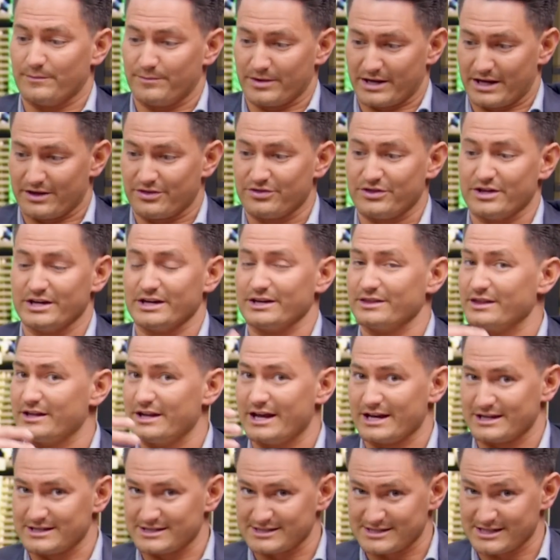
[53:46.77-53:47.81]
but I think in the
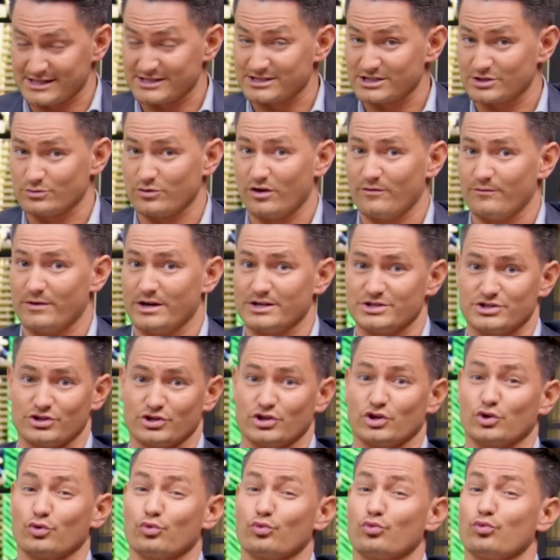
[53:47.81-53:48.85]
next 6 to 12 months, you're going
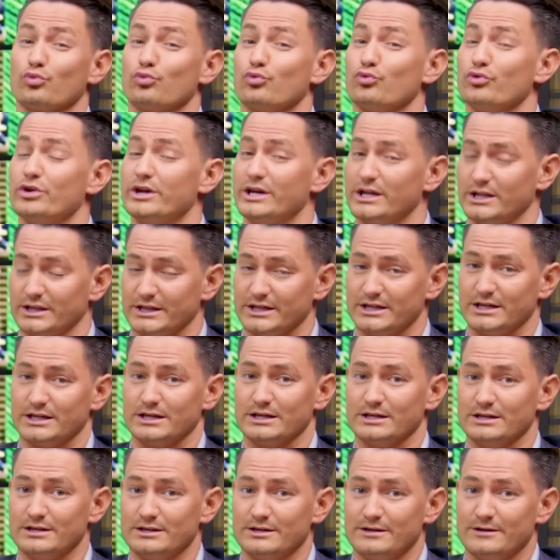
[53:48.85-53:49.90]
to really
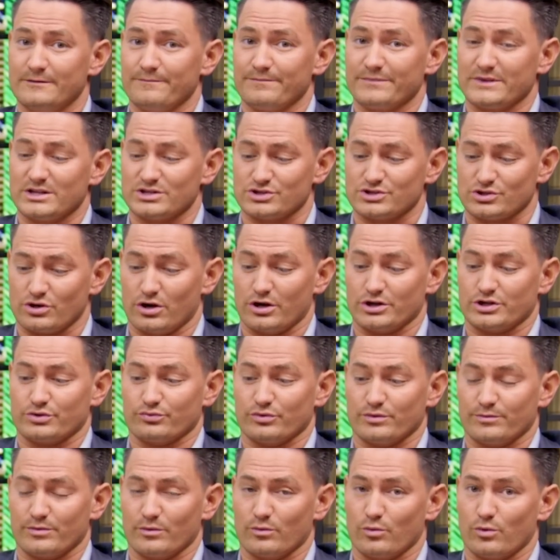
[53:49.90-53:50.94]
start to
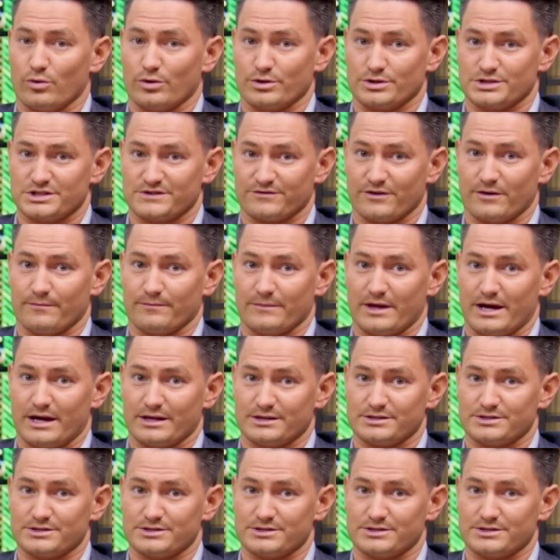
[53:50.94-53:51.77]
reap rewards from that.